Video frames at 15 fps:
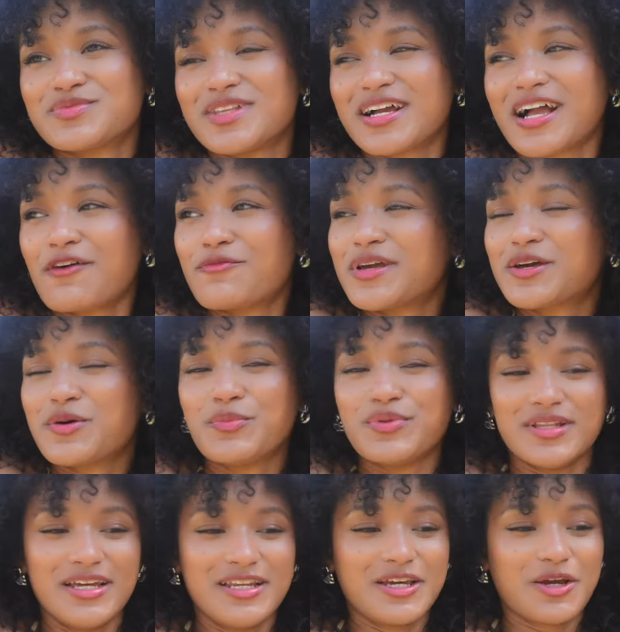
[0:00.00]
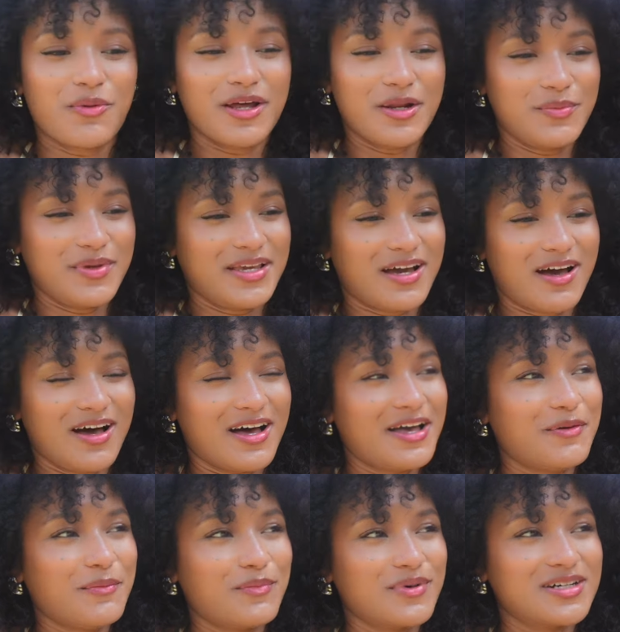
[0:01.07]
Like, I've been complaining about it being
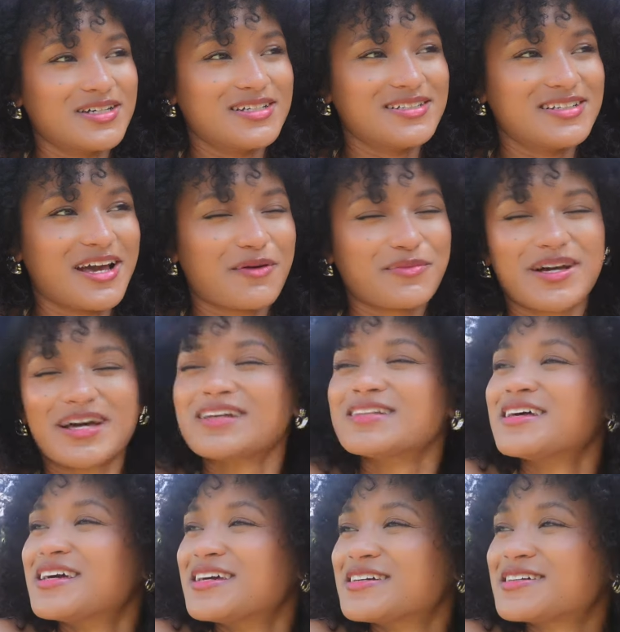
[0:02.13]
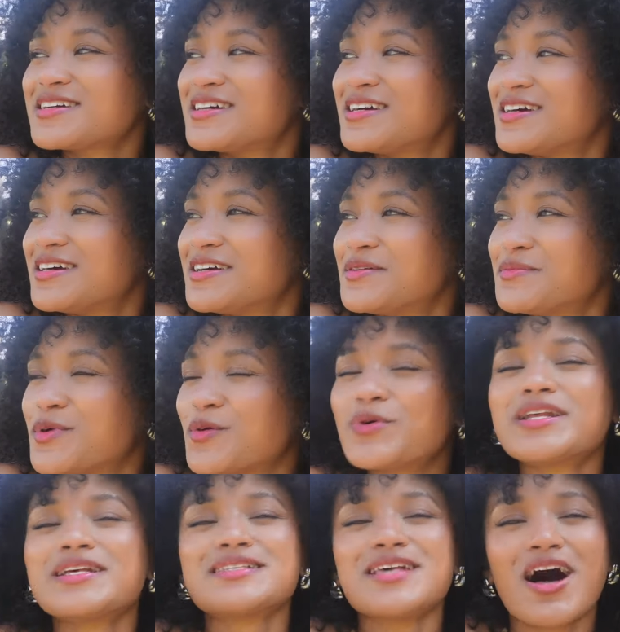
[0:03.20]
hot, but now I'm kind of like, but
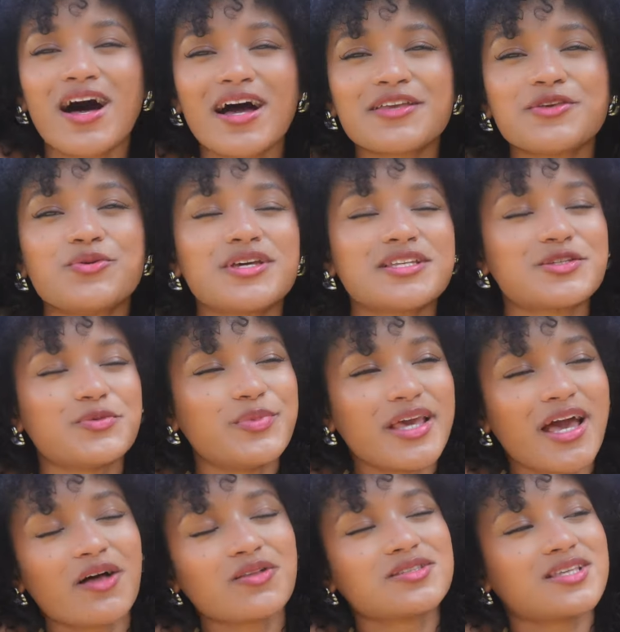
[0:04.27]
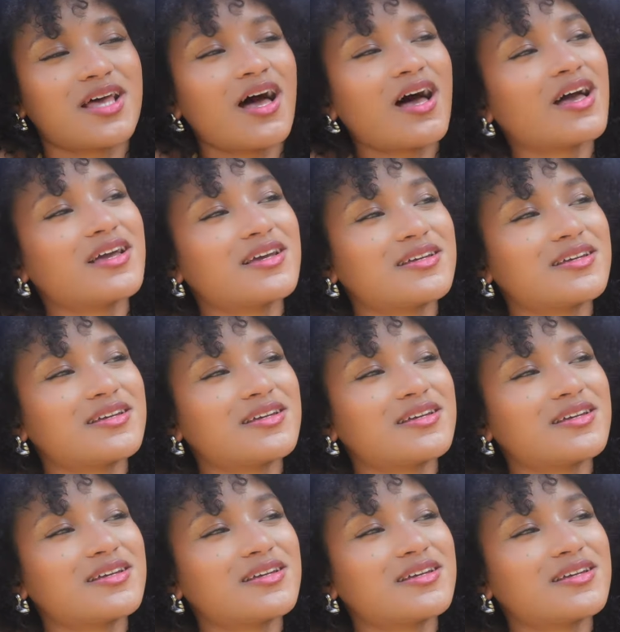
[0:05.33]
when it's hot, you get to be outside.